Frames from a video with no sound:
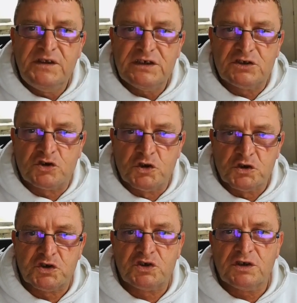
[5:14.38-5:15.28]

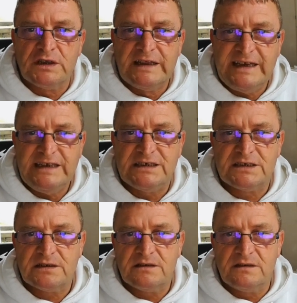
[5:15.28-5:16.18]
trust
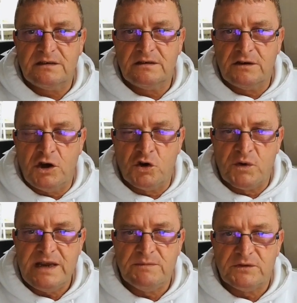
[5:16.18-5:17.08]
lease
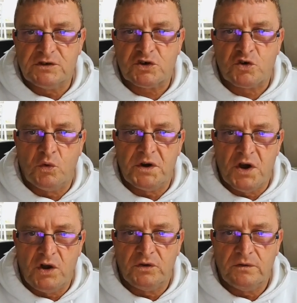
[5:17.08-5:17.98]
agreement that's going
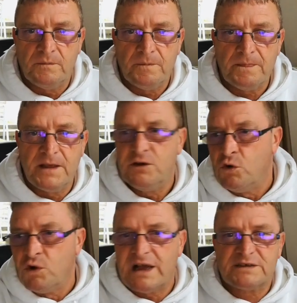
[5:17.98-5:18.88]
on in
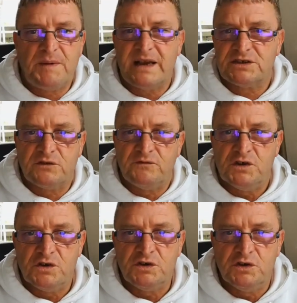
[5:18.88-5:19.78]
all aspects of
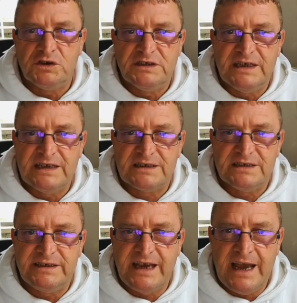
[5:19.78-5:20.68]
your day to
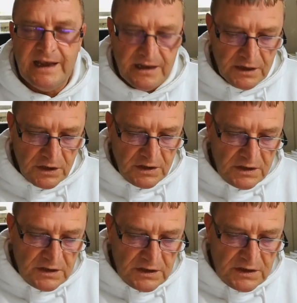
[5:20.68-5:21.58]
day.
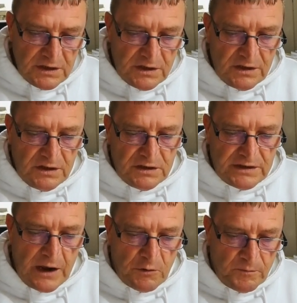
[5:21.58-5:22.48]

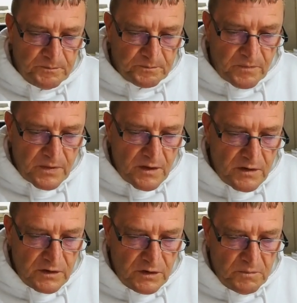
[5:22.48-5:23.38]
Now,
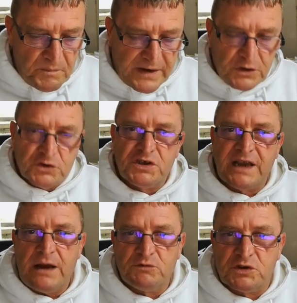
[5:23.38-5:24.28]
because the
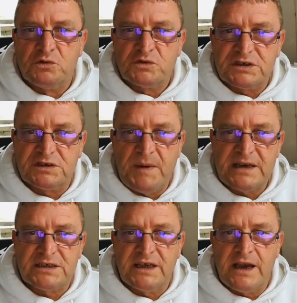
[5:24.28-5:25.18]
councils
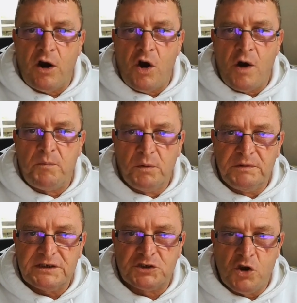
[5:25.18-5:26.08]
especially are
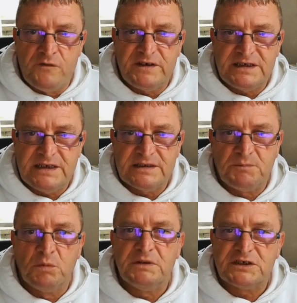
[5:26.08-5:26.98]
public services,
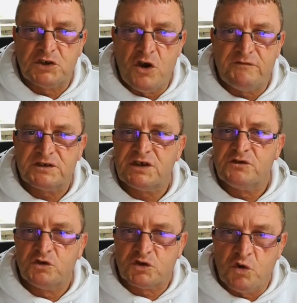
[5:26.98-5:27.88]
public servants, and
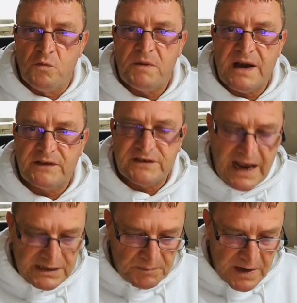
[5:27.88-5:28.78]
thus owned by the
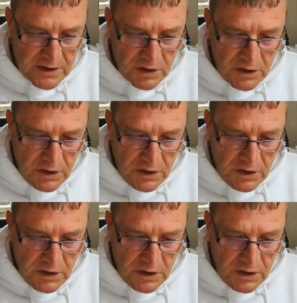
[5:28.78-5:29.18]
taxpayer,